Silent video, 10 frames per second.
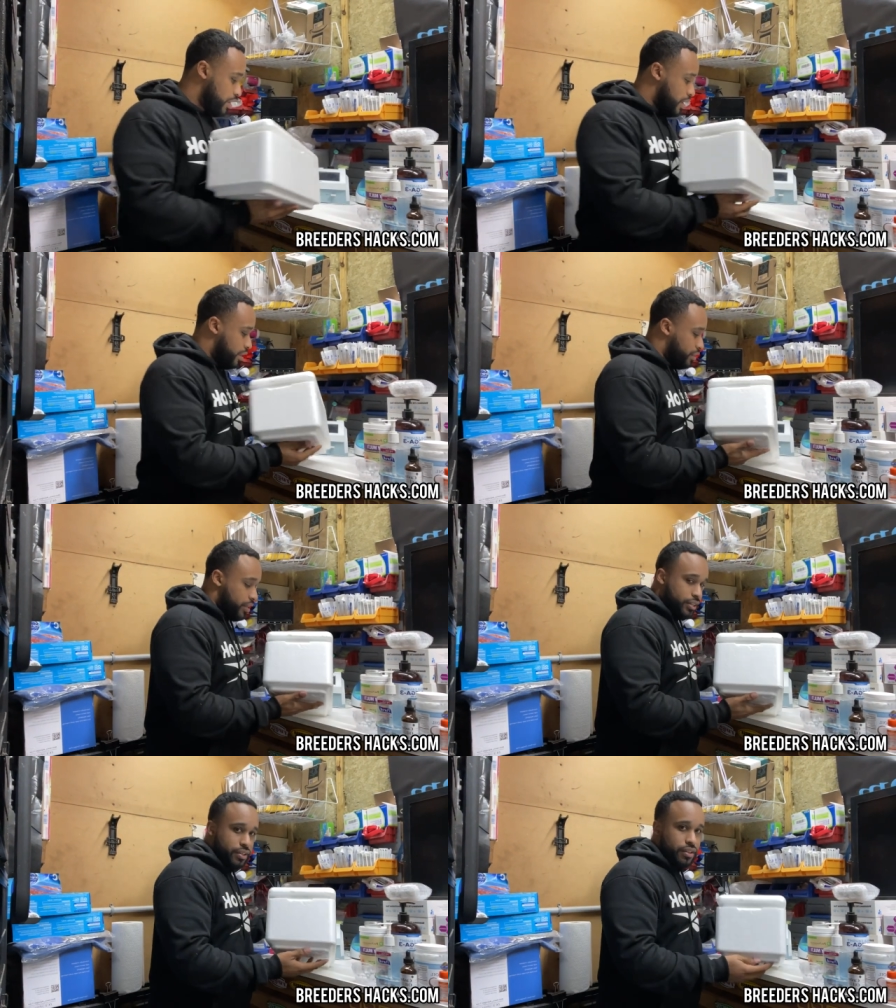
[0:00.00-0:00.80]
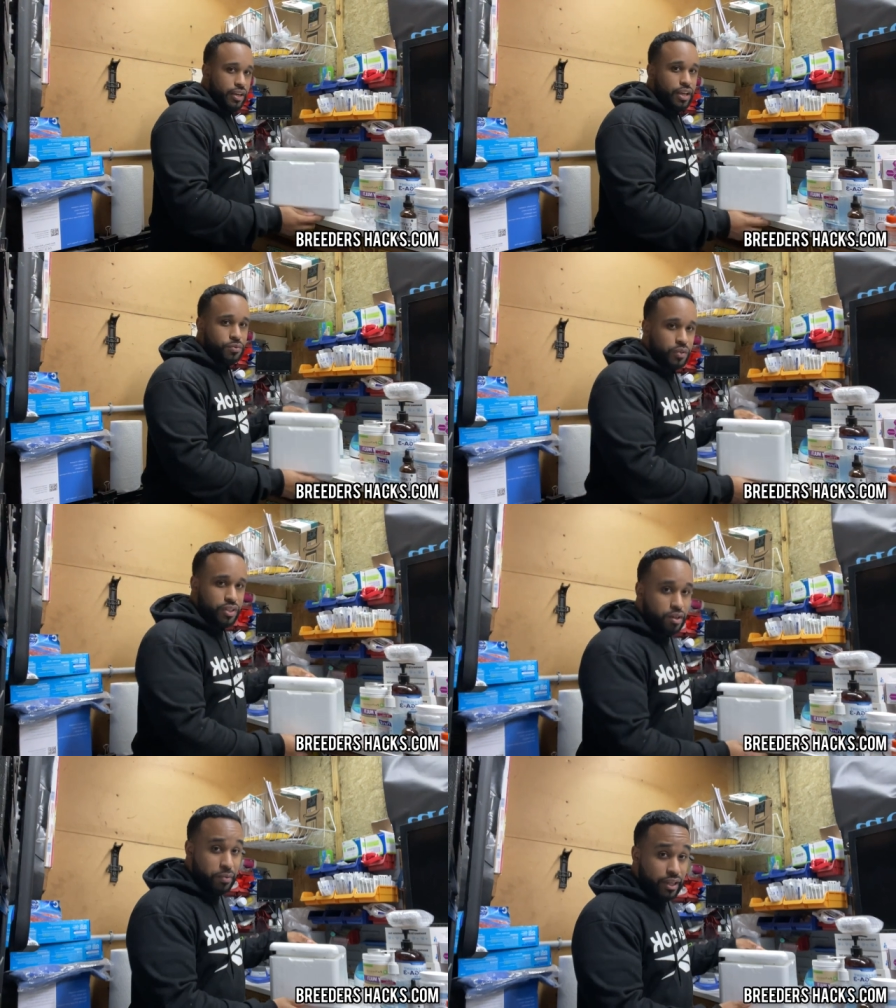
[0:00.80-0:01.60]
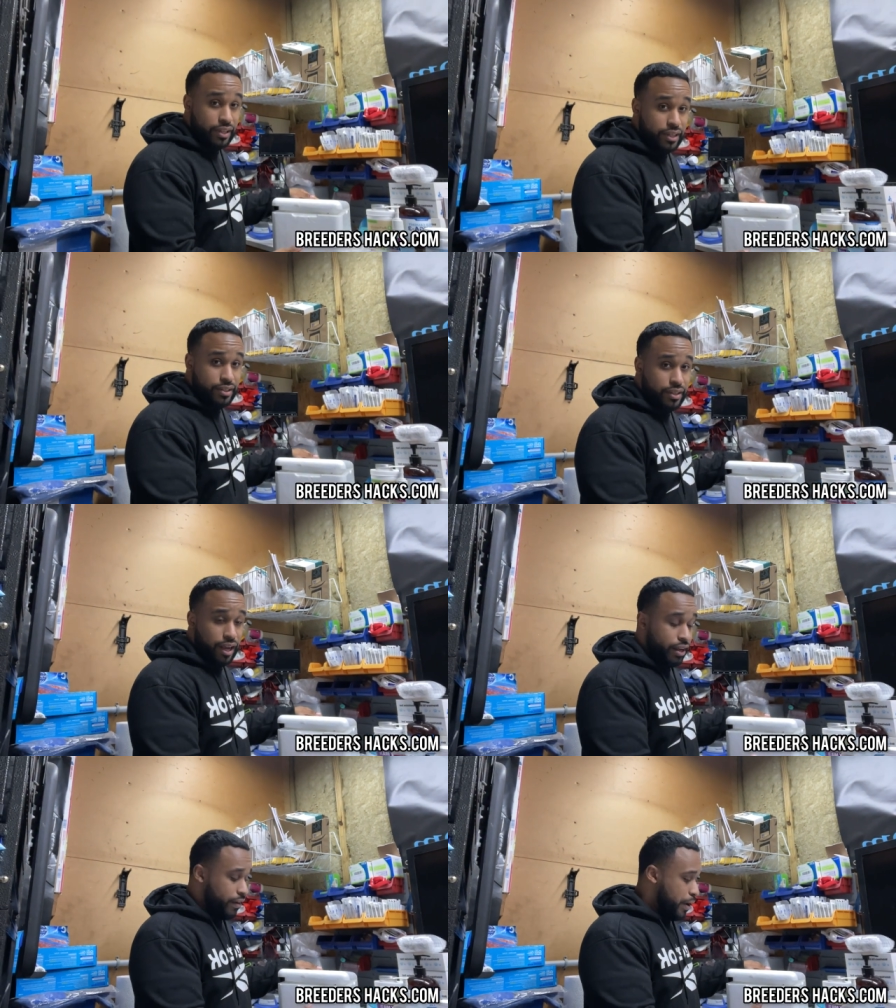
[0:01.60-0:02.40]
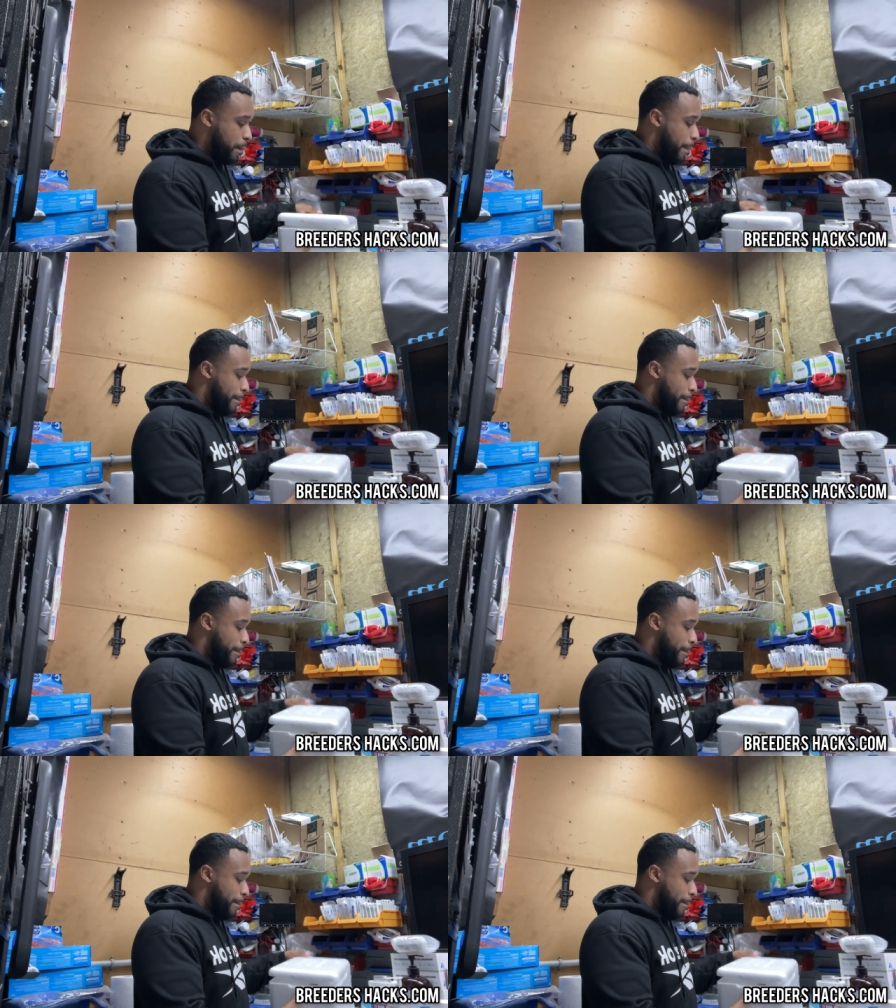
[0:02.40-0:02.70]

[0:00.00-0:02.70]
And this is what's gonna be on the inside, right?